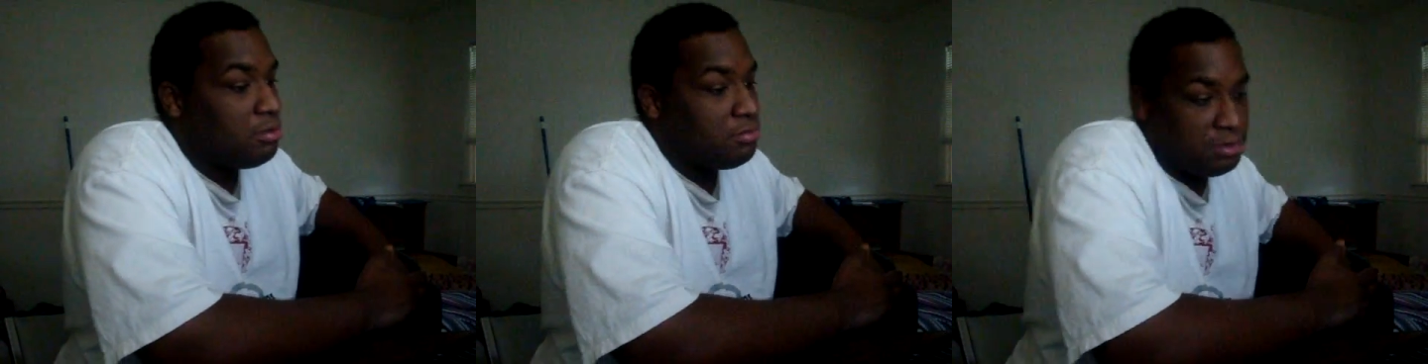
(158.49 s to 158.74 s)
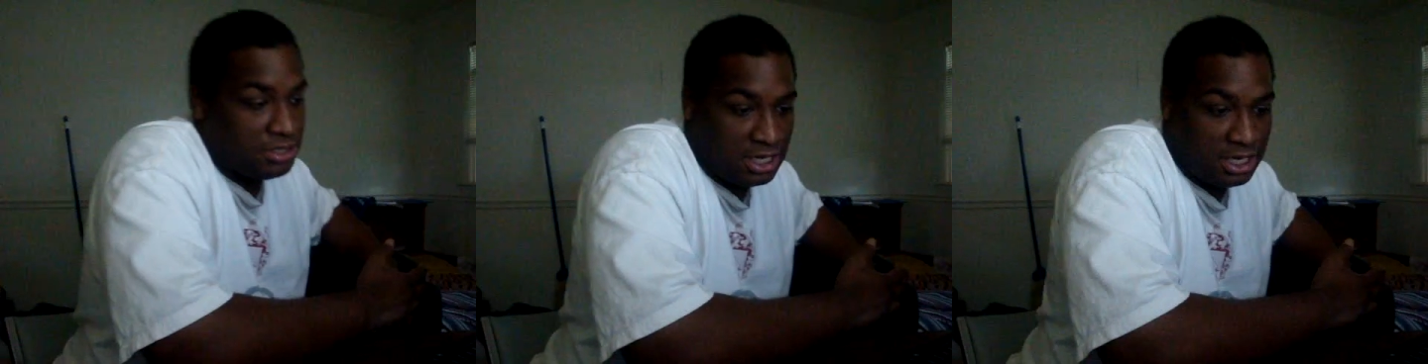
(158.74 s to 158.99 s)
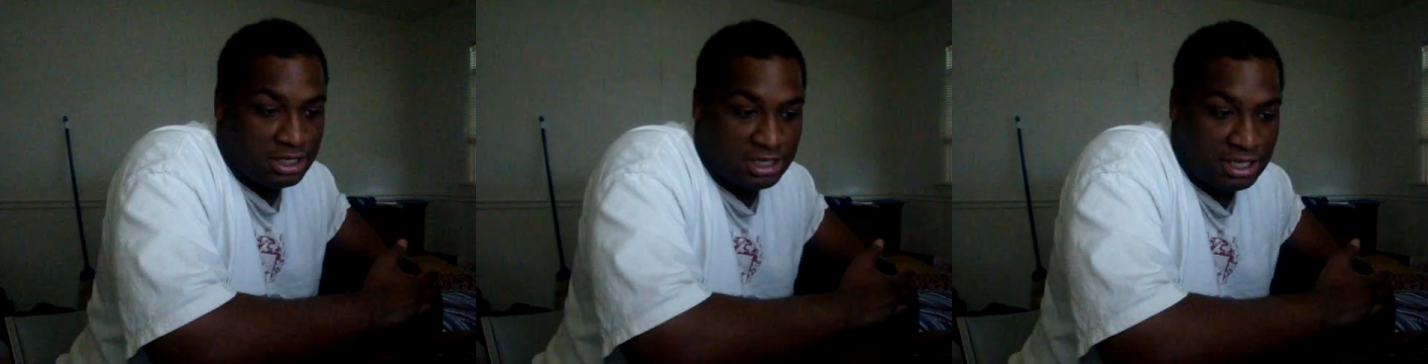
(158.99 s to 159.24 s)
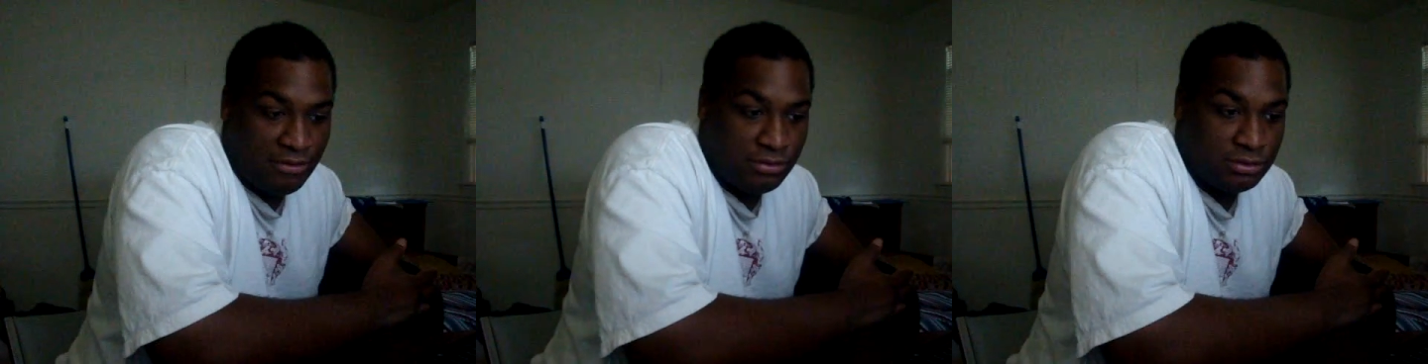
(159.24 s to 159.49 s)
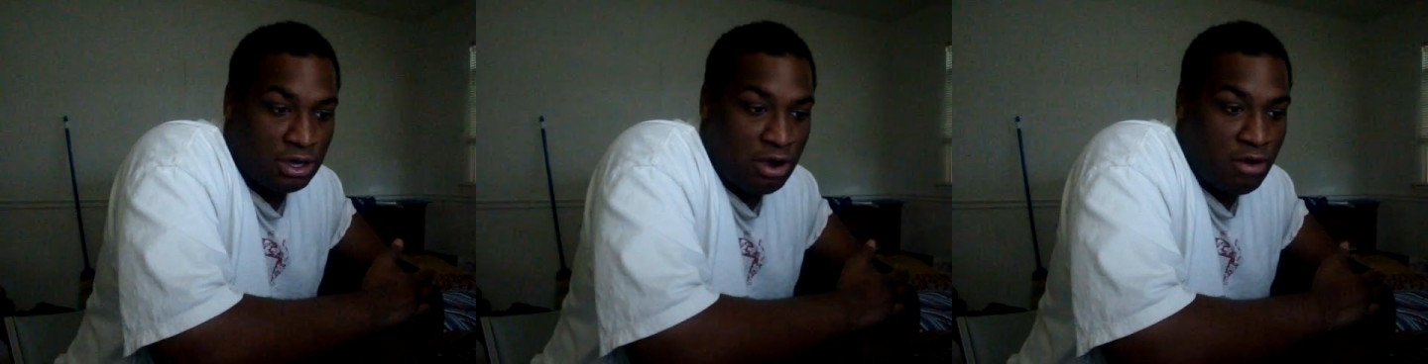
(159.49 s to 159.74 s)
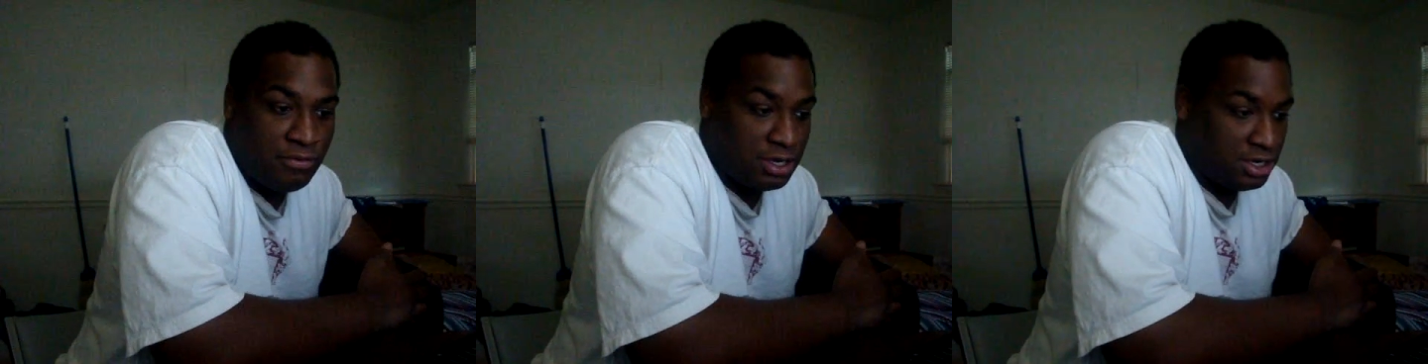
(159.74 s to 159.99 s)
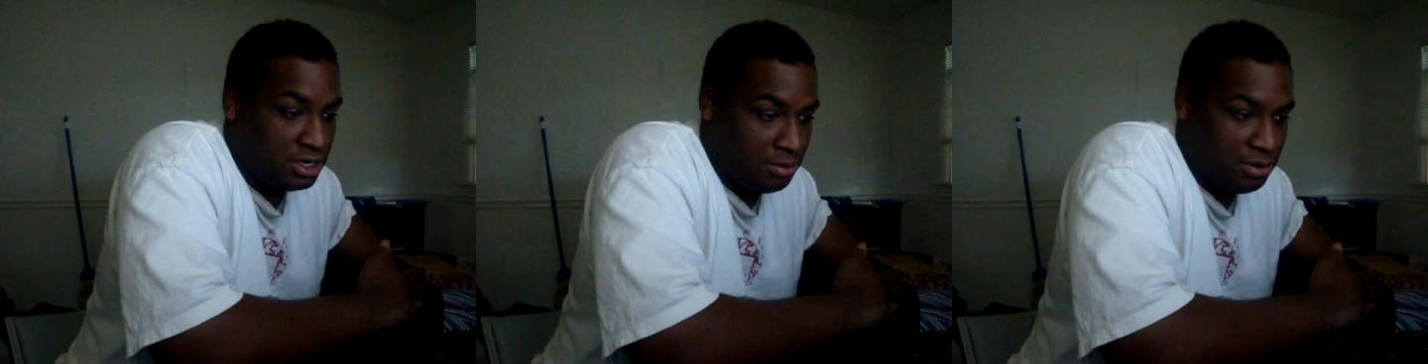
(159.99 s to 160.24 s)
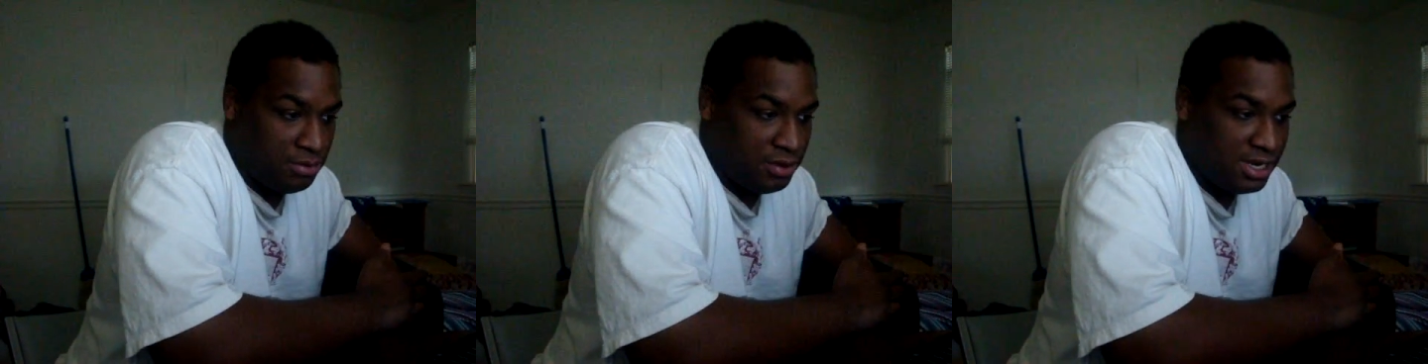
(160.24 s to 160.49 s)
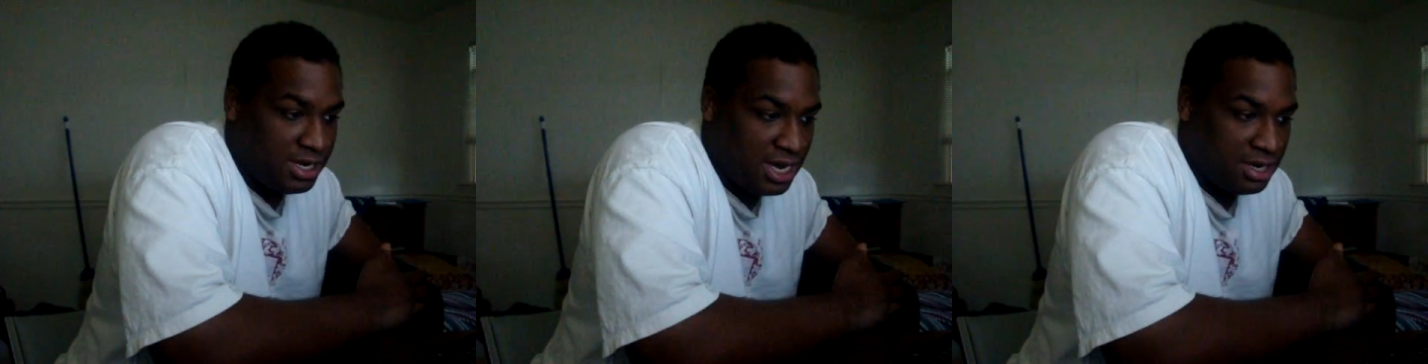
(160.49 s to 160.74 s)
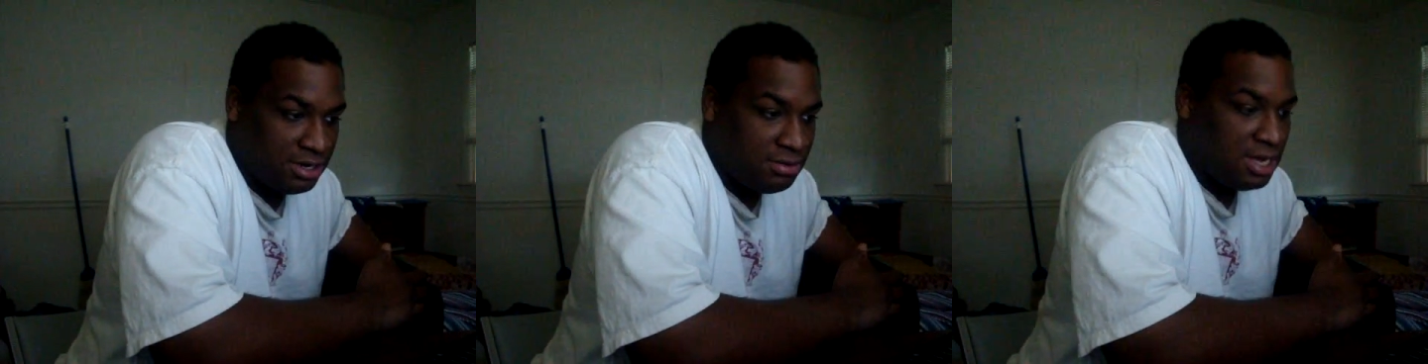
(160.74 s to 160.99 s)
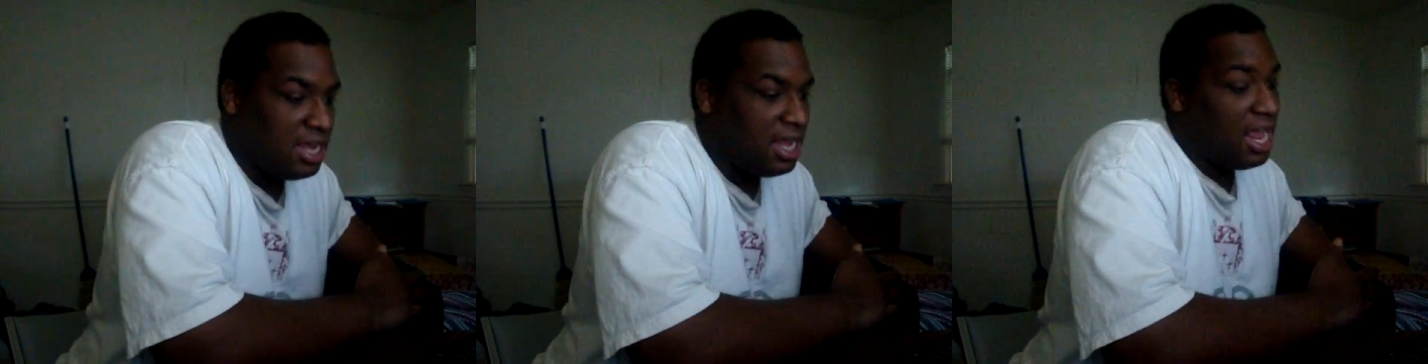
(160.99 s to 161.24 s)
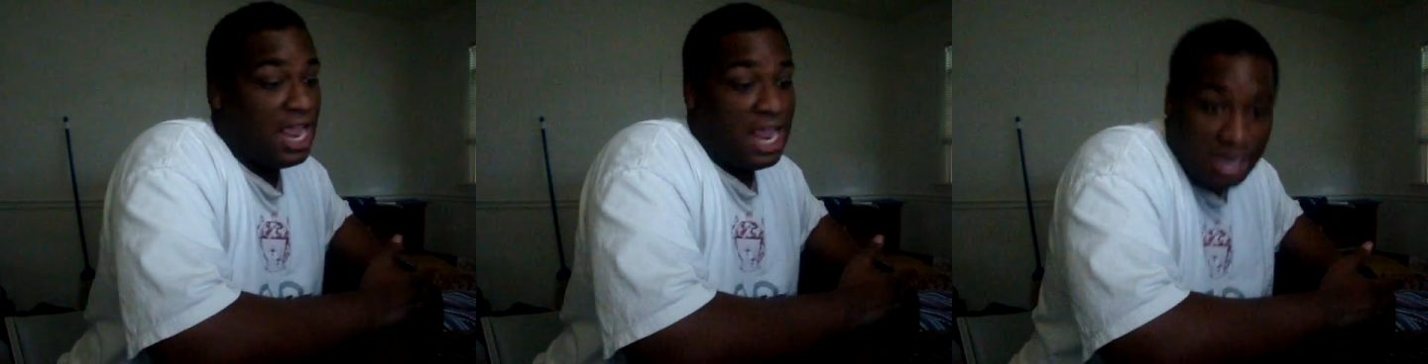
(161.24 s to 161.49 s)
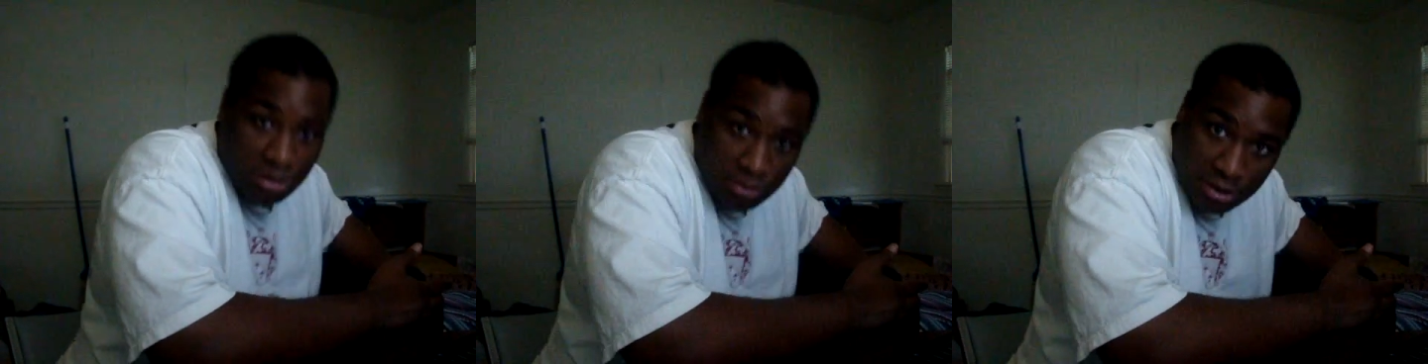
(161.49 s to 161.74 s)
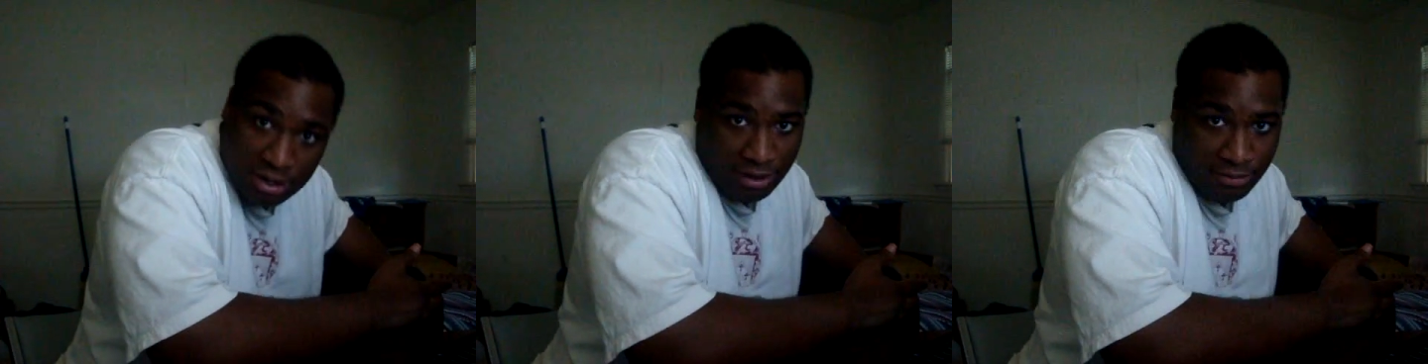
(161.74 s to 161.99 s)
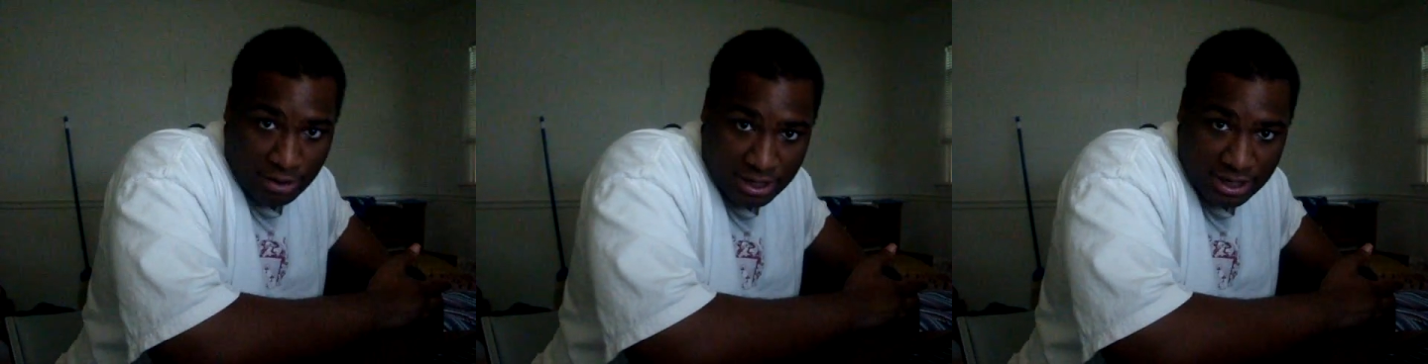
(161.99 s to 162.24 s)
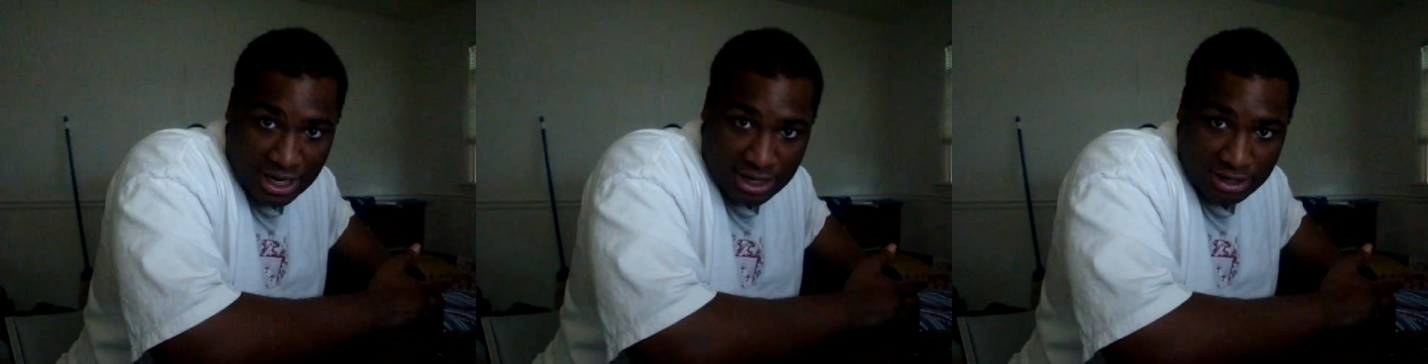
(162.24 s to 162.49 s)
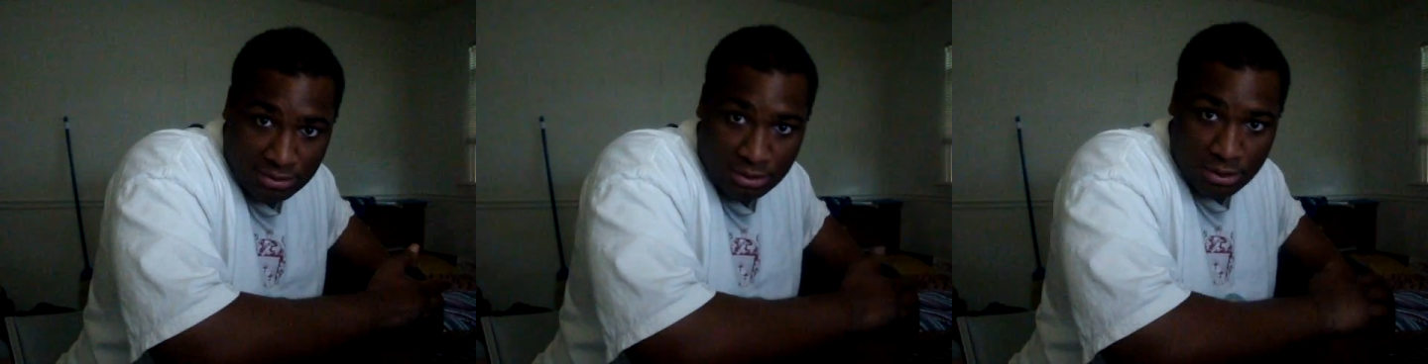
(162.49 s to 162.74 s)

prestigious levels over the WWE title and the World Heavyweight title.